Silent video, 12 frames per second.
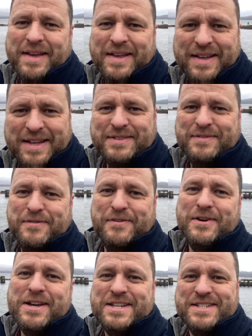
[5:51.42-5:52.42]
it's
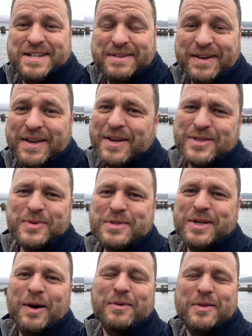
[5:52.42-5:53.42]
freezing. It's always
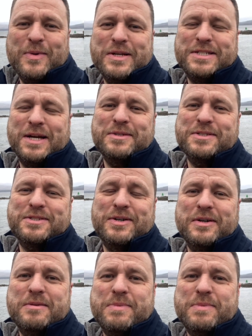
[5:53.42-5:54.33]
cold on the west coast of Scotland.